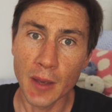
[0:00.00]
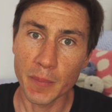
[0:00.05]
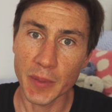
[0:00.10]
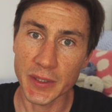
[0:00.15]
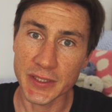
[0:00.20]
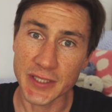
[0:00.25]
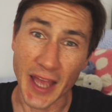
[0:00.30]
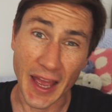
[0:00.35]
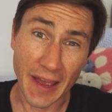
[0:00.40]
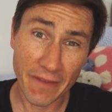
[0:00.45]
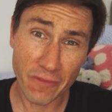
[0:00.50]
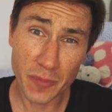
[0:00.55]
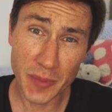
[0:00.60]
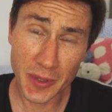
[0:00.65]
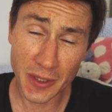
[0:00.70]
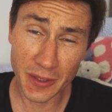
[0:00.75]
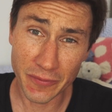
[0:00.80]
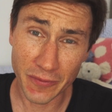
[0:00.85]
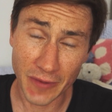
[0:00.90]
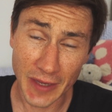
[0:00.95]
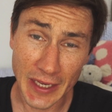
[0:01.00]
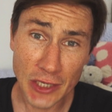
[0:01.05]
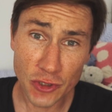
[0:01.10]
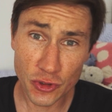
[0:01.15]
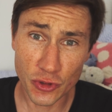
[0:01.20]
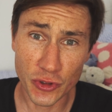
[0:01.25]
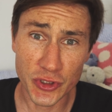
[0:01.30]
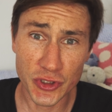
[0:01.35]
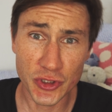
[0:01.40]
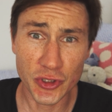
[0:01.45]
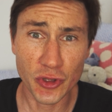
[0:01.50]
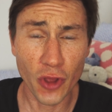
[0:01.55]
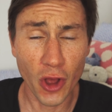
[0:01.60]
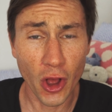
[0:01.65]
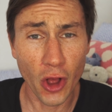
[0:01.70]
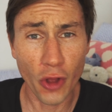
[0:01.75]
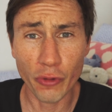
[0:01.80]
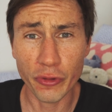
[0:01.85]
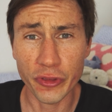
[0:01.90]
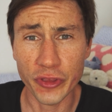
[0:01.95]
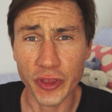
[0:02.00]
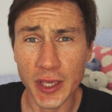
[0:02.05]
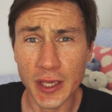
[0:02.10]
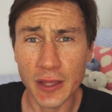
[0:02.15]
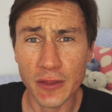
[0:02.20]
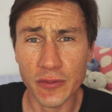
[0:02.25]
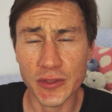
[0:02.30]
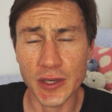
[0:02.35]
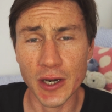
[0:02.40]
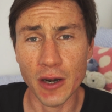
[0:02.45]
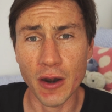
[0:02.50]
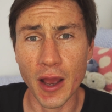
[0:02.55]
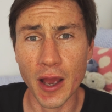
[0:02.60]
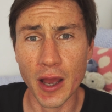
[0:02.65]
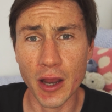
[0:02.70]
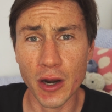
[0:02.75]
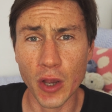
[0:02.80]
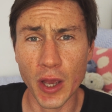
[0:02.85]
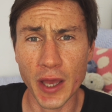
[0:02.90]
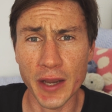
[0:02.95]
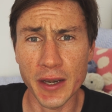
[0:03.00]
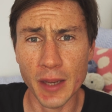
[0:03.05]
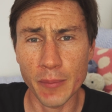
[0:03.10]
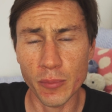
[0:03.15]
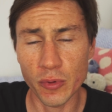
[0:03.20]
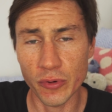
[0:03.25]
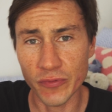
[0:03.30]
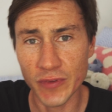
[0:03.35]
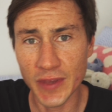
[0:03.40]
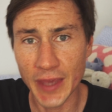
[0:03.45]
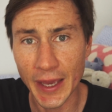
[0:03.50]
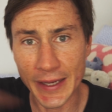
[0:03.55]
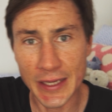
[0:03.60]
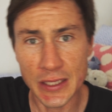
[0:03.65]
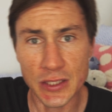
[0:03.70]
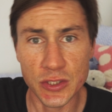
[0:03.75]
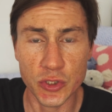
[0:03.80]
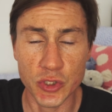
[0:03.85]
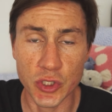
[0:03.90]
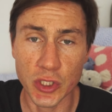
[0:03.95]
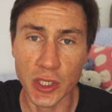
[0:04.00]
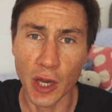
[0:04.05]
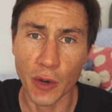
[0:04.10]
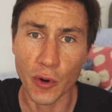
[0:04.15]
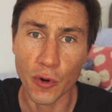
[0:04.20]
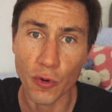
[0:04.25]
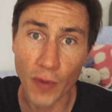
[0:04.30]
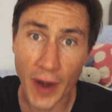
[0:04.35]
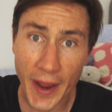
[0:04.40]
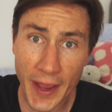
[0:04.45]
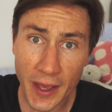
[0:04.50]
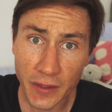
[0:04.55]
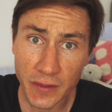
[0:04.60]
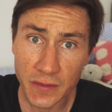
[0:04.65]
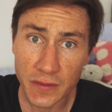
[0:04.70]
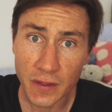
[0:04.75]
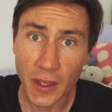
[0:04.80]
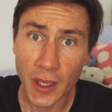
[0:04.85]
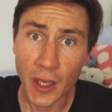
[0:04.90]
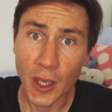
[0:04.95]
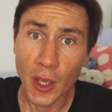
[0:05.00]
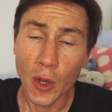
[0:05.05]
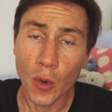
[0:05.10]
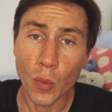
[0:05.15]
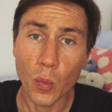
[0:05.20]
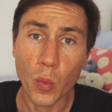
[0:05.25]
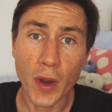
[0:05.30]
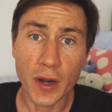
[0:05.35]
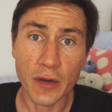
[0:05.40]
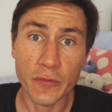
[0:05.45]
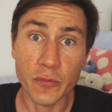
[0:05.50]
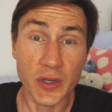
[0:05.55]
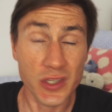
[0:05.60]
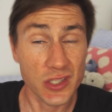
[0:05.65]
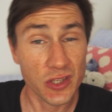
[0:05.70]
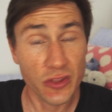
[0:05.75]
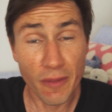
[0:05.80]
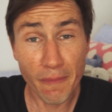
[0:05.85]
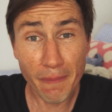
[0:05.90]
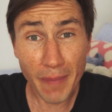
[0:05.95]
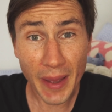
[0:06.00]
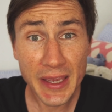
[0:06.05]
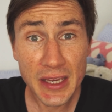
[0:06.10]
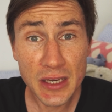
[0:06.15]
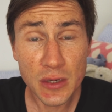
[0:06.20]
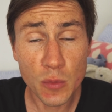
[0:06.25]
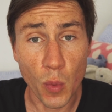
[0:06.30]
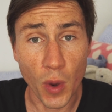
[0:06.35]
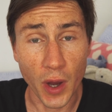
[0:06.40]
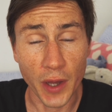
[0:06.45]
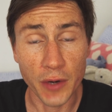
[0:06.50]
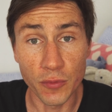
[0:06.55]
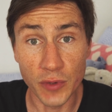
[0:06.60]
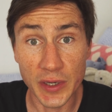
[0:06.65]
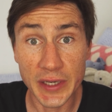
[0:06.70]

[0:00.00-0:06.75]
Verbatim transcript: But to have a bit of interest to the whole thing, there are a number of gates as you go around, one of which, the main one